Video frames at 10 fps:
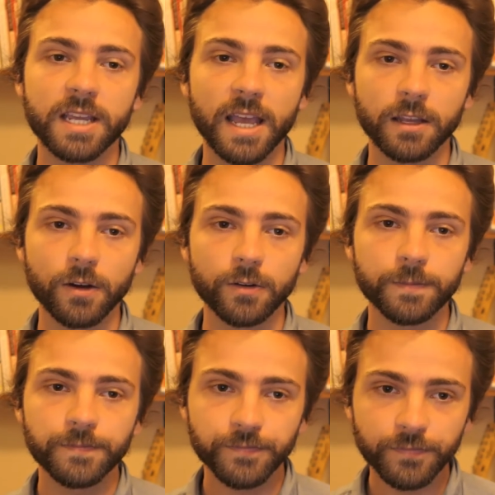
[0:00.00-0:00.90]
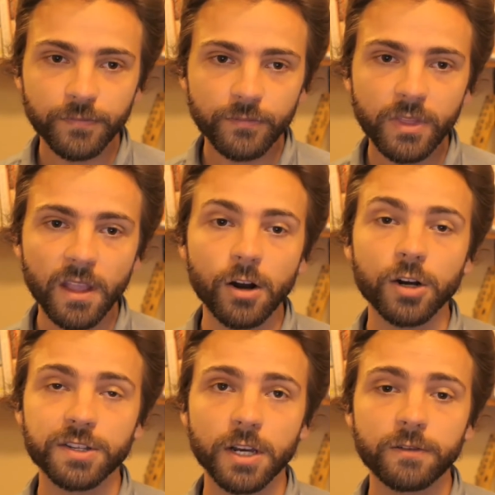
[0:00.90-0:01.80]
Kenko,
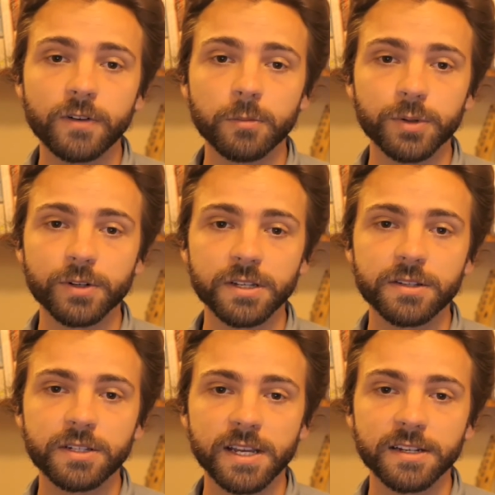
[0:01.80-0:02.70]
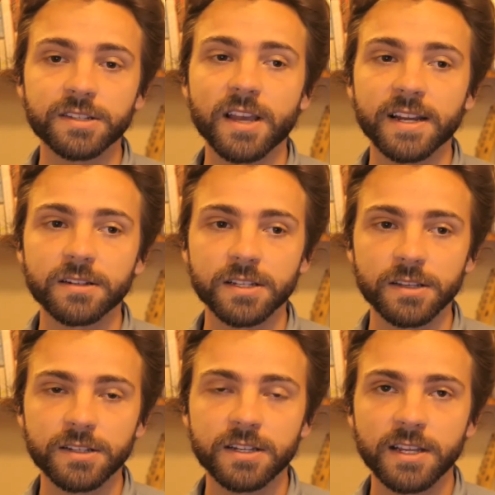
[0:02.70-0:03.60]
herself a Buddhist and a
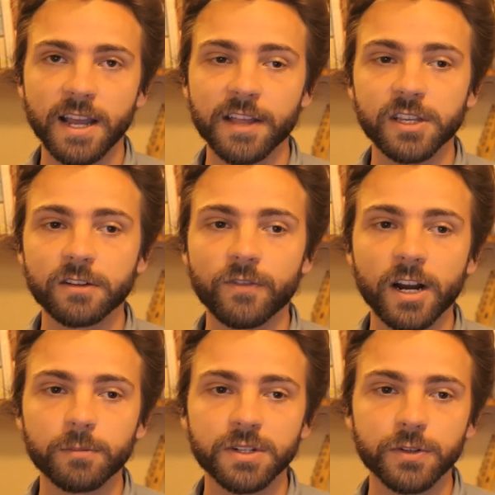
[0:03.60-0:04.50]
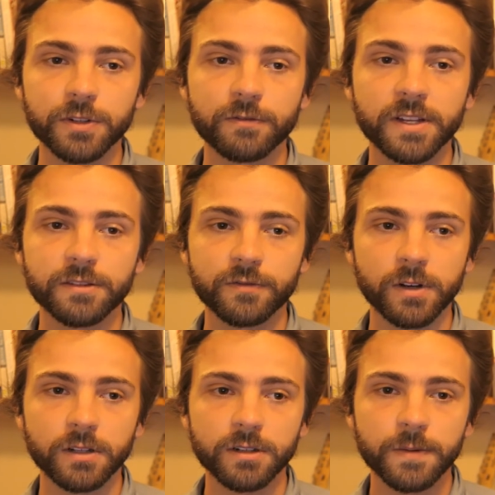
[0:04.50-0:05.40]
scientist at the Environmental Defense
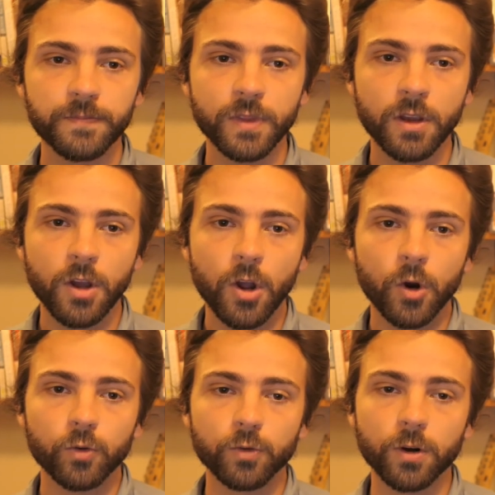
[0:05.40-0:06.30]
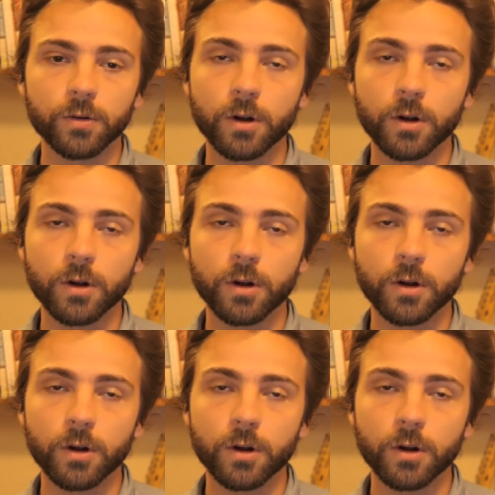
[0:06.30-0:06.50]
Fund, wrote,